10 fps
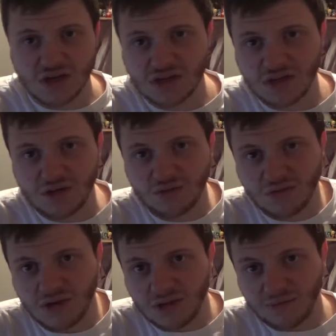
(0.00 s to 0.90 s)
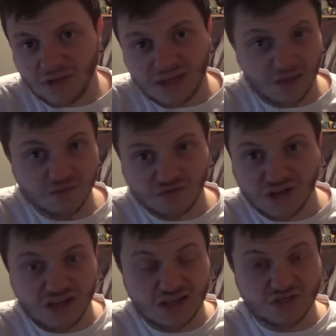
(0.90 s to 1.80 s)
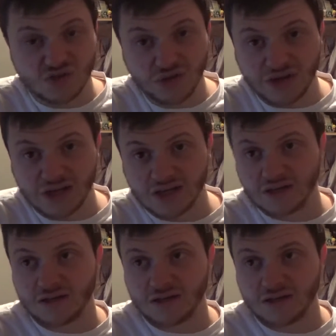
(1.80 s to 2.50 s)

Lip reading: you know, make games for it and enjoy it,